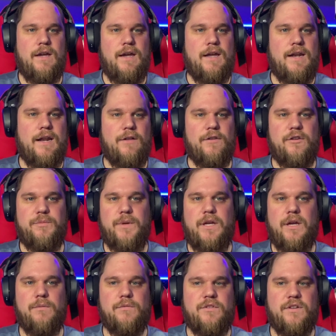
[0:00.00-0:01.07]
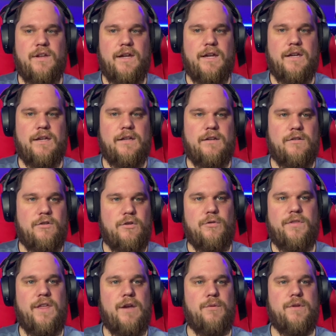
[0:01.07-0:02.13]
and how this becomes a new
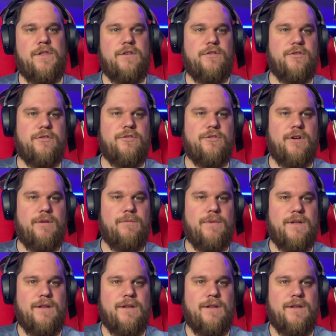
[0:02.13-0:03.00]
thing within your stream.